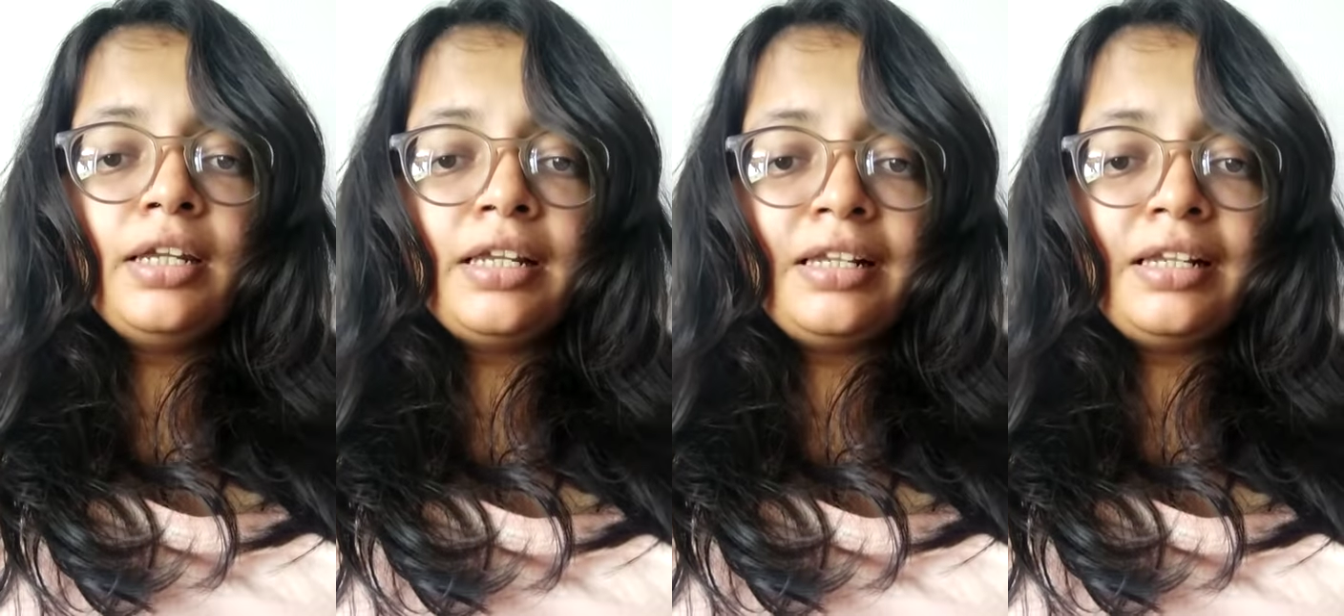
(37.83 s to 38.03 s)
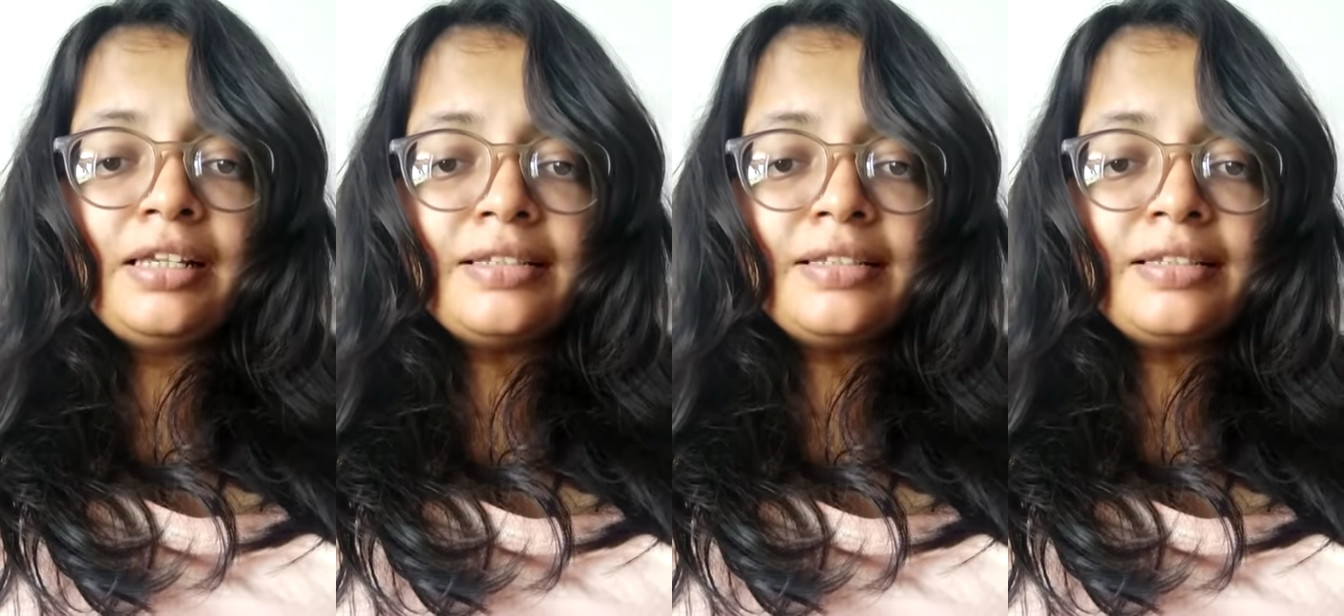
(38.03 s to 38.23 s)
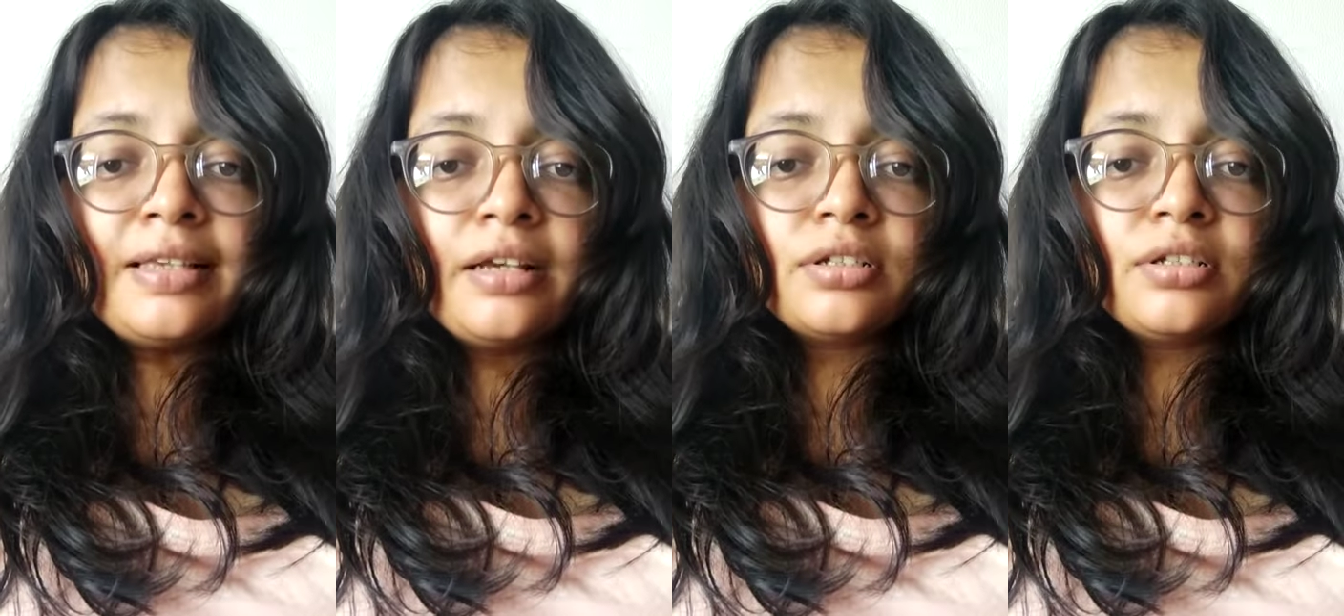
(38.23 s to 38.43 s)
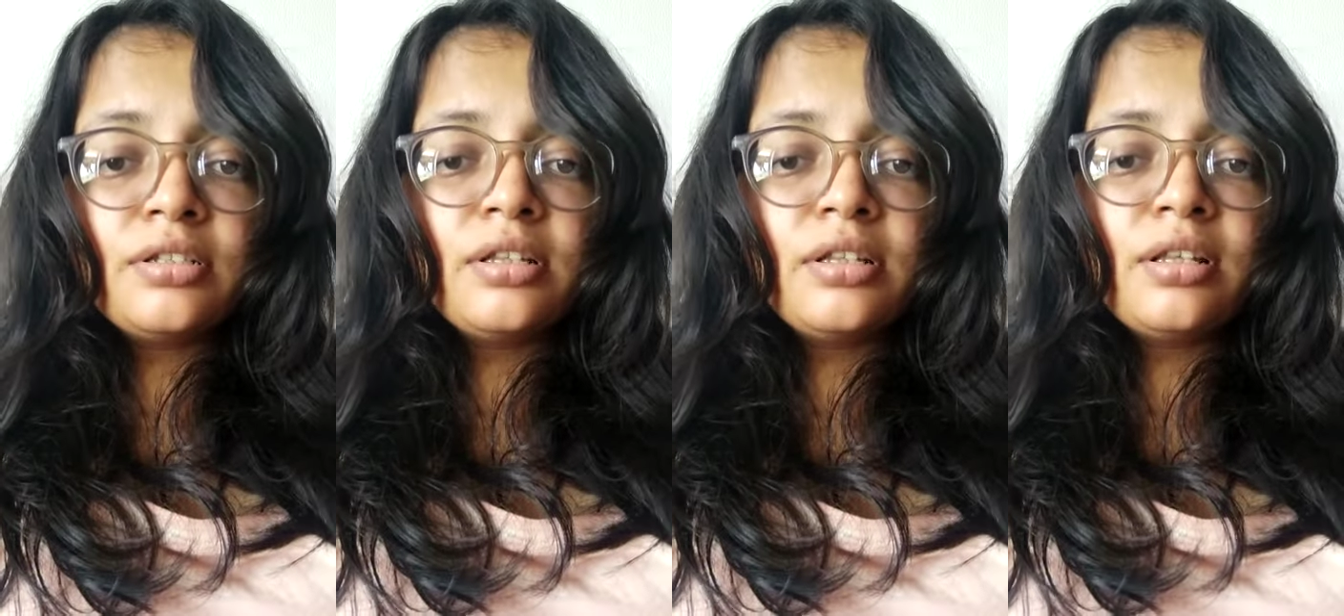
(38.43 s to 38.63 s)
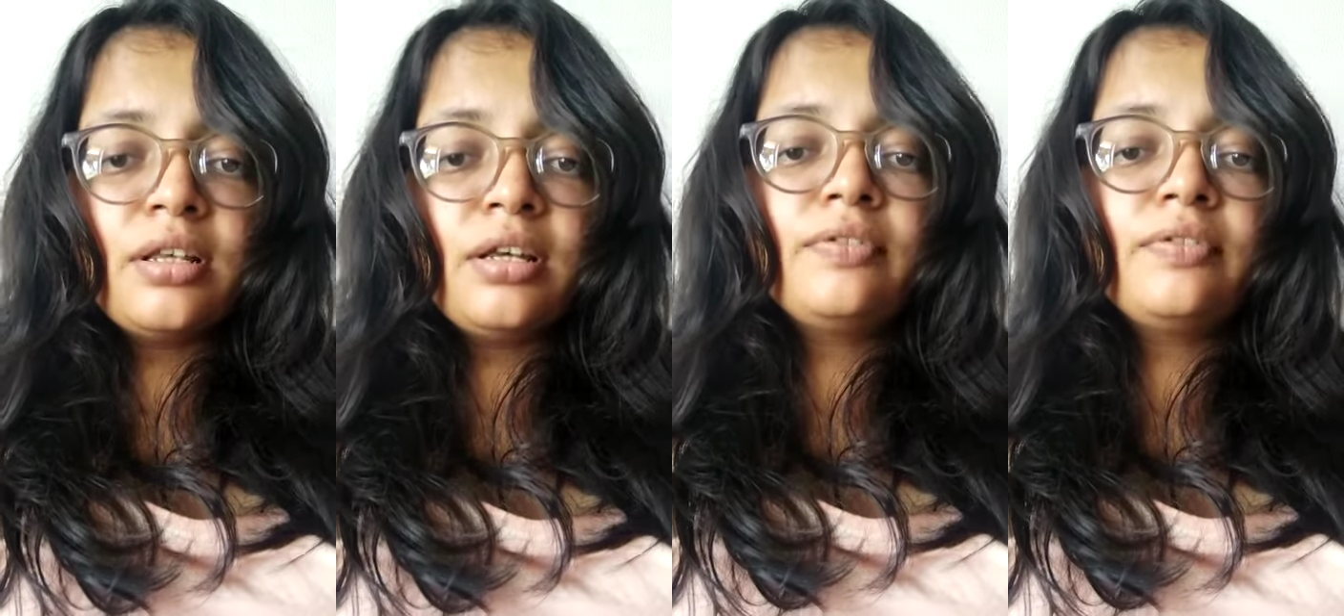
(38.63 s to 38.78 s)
daily session,